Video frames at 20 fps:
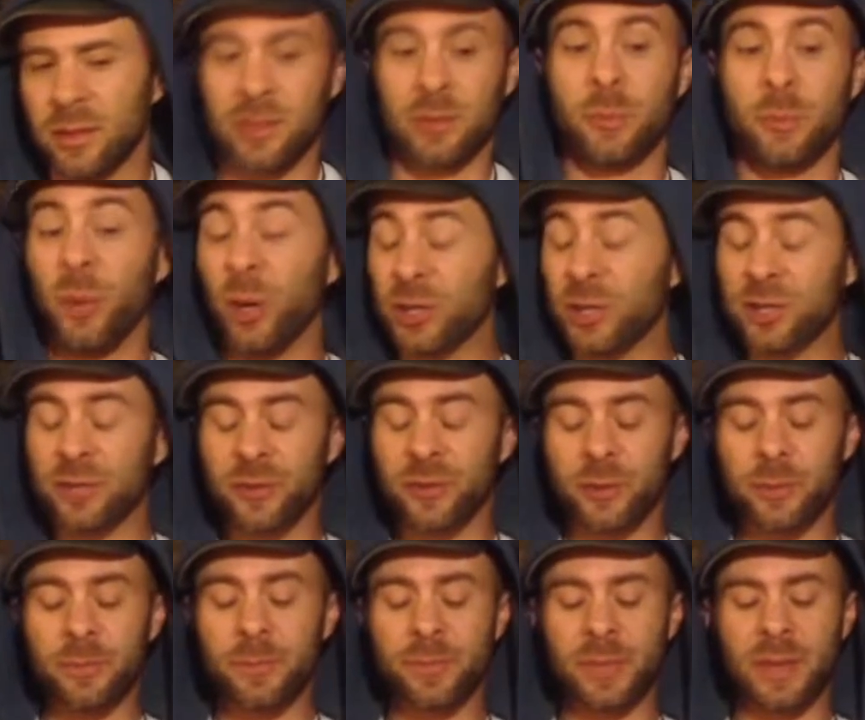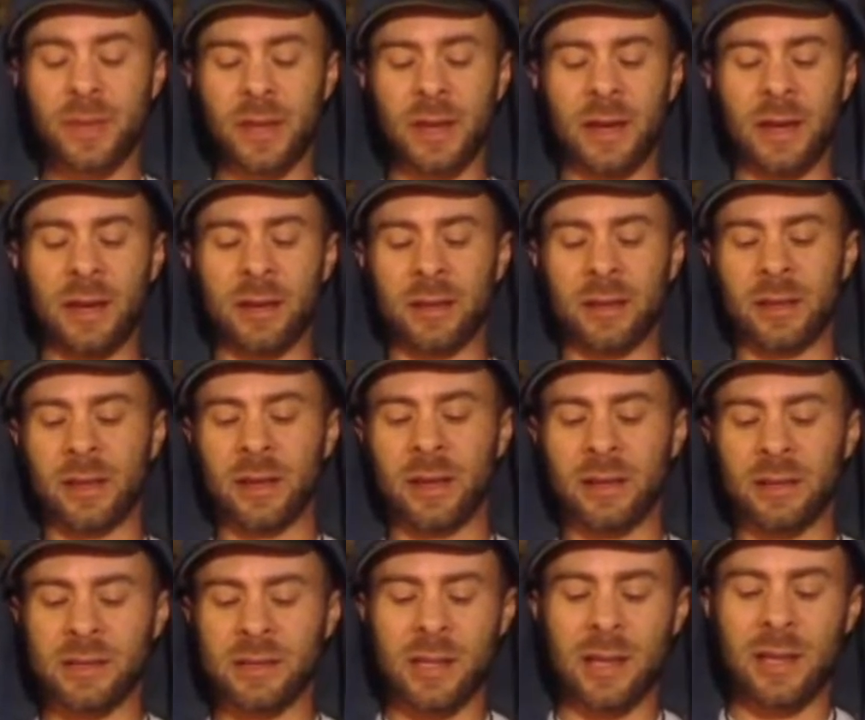there's a bunch of them, and
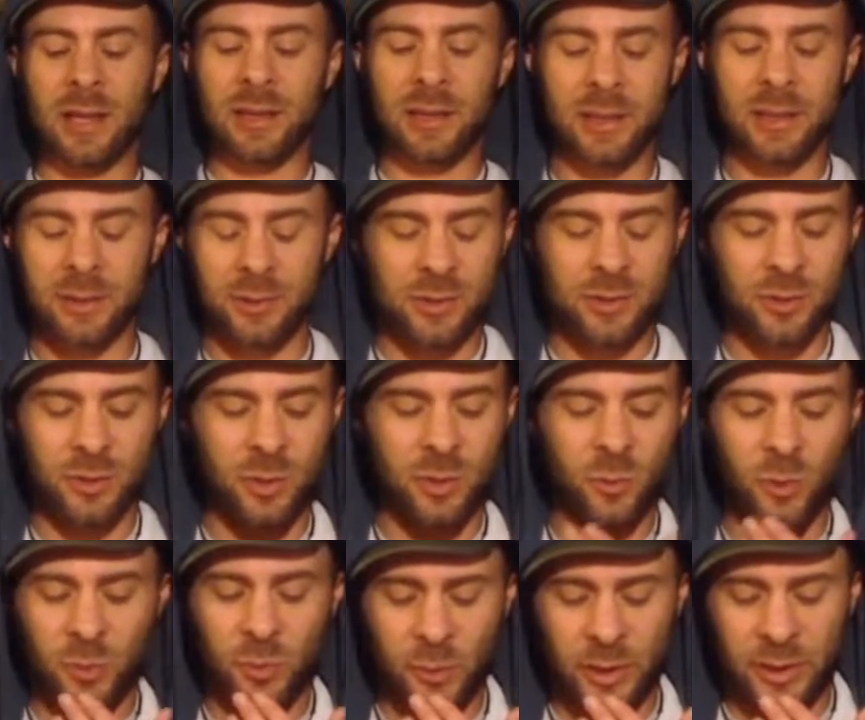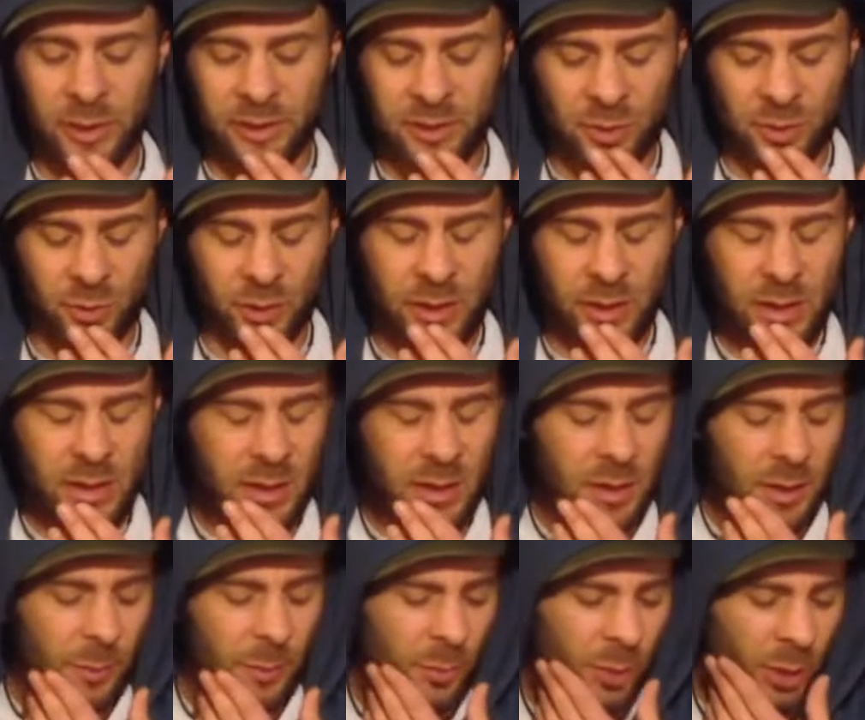again, it's not like there's only one way to do it,
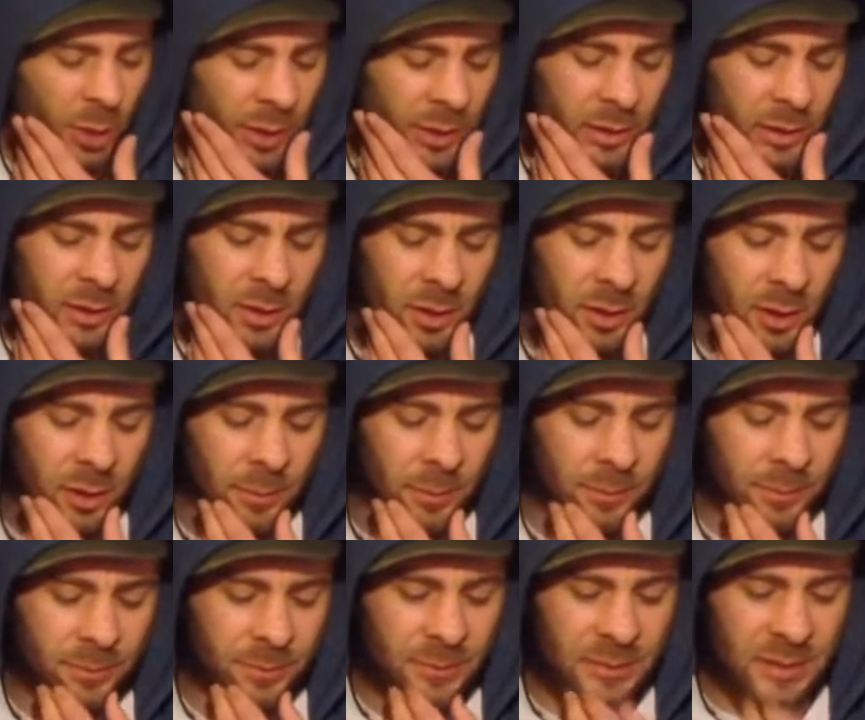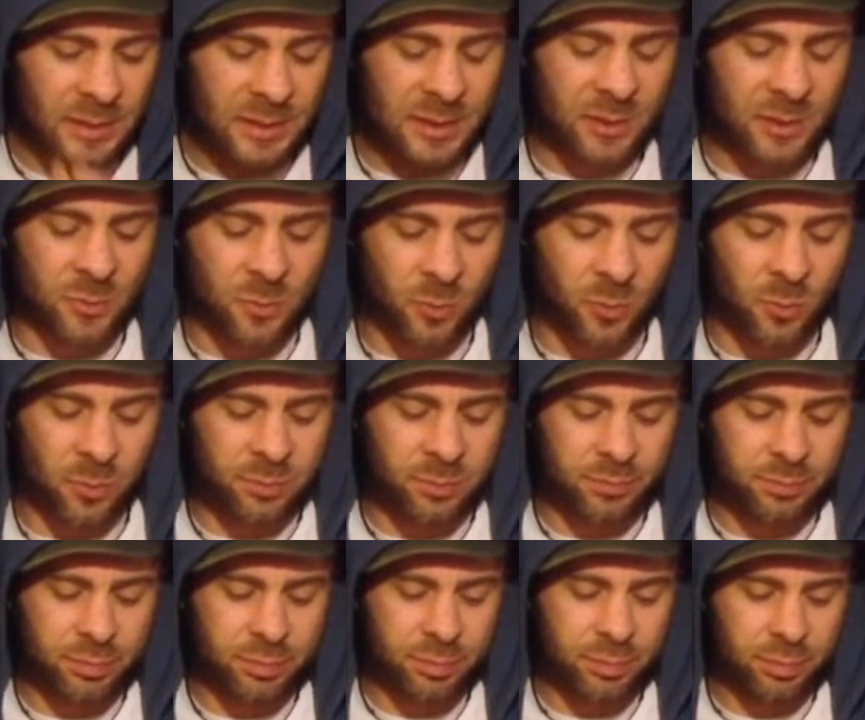but this is
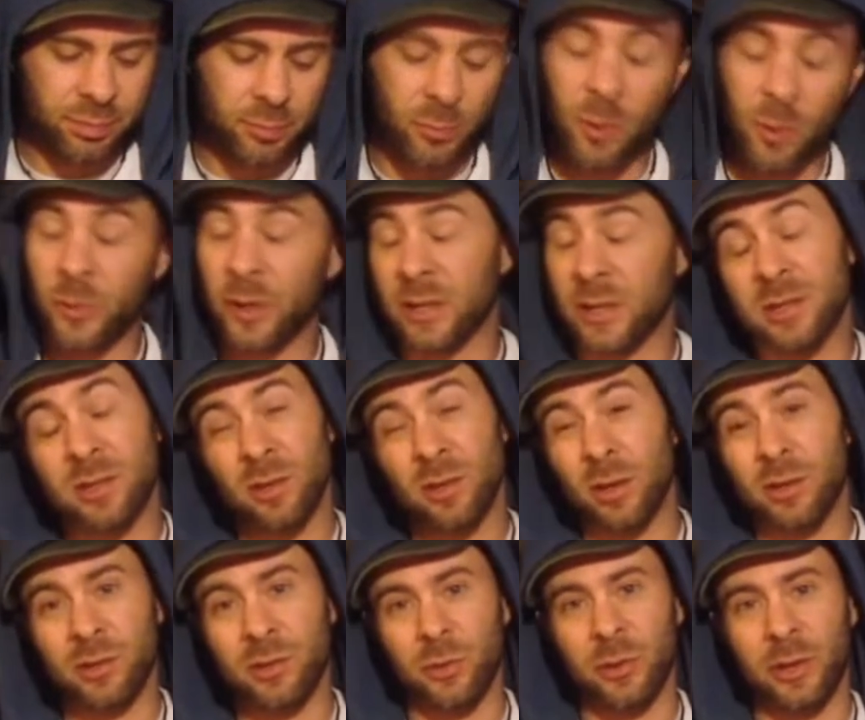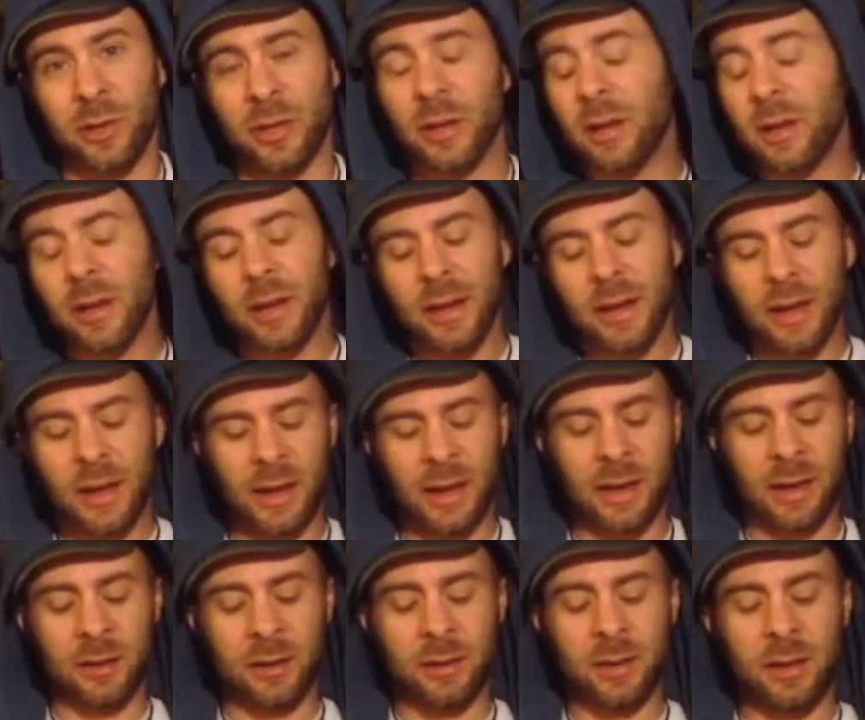one way to start doing it.
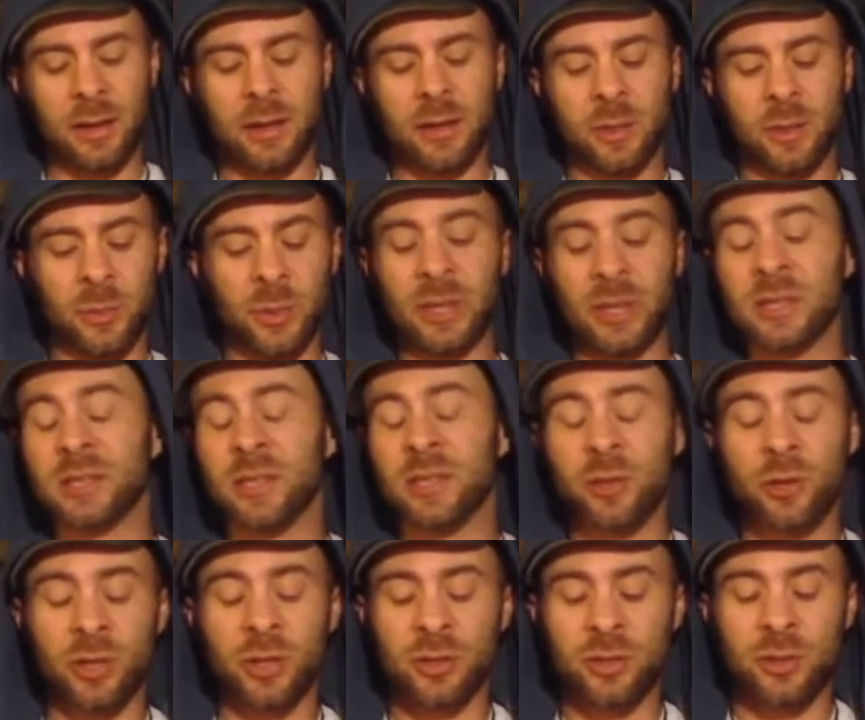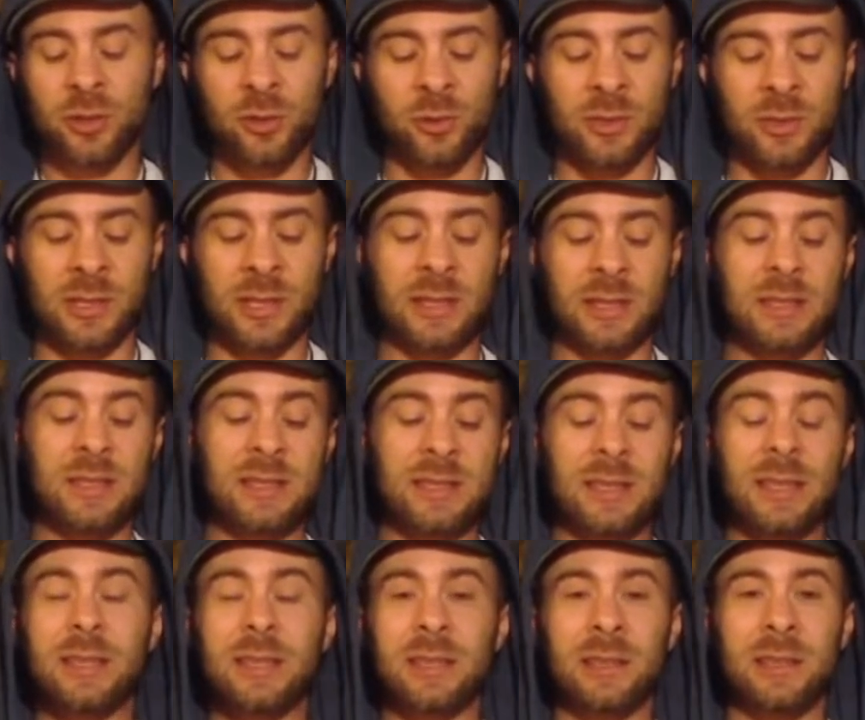And the biggest thing you can do is like
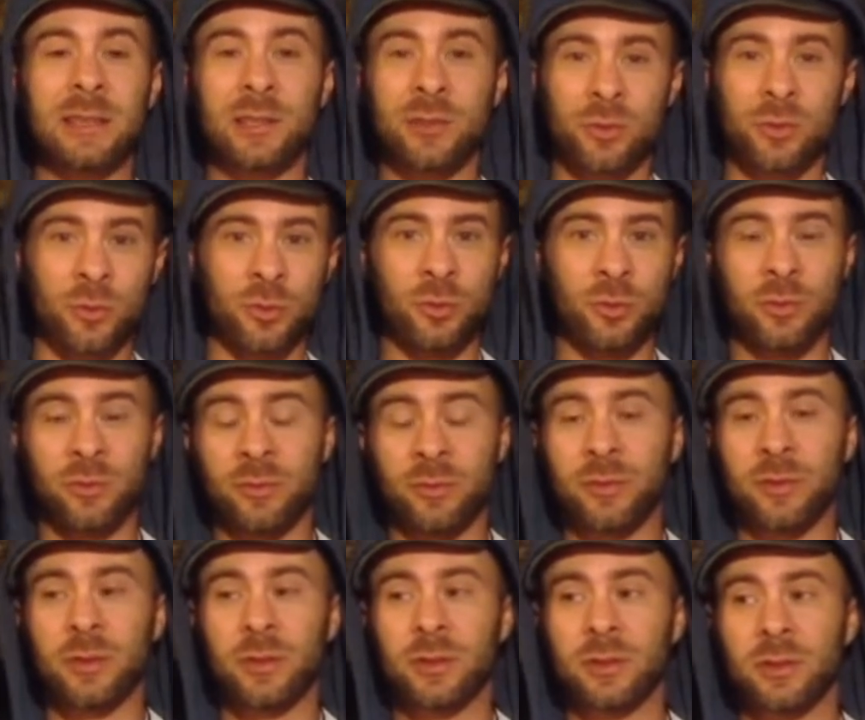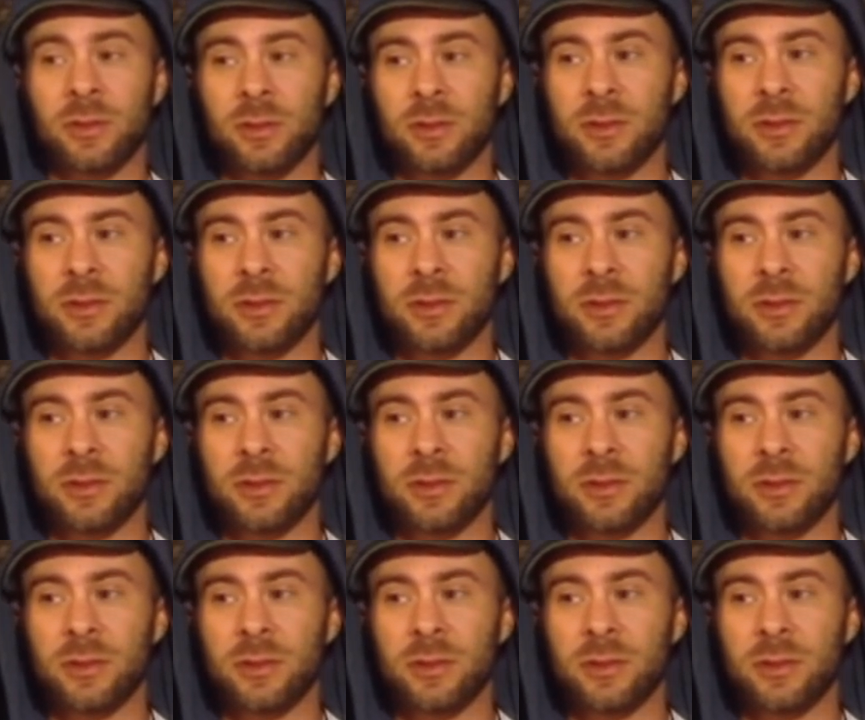sit in this groove